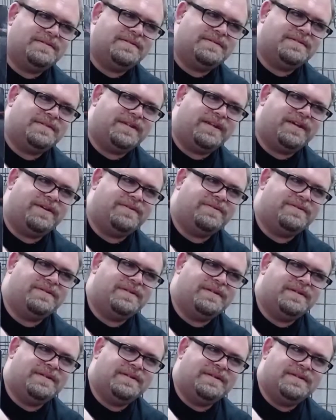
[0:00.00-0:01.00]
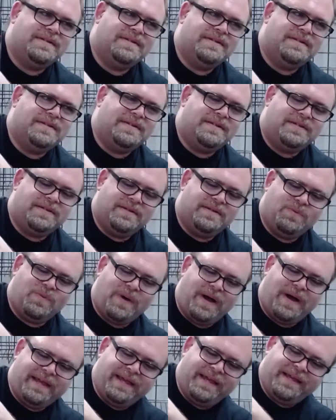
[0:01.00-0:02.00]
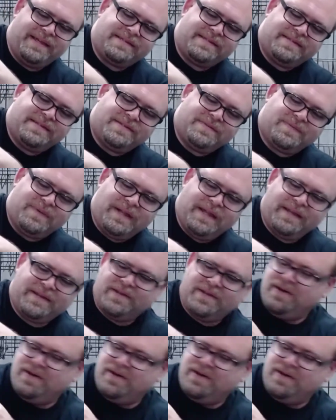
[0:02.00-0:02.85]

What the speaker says: YS is what I like to call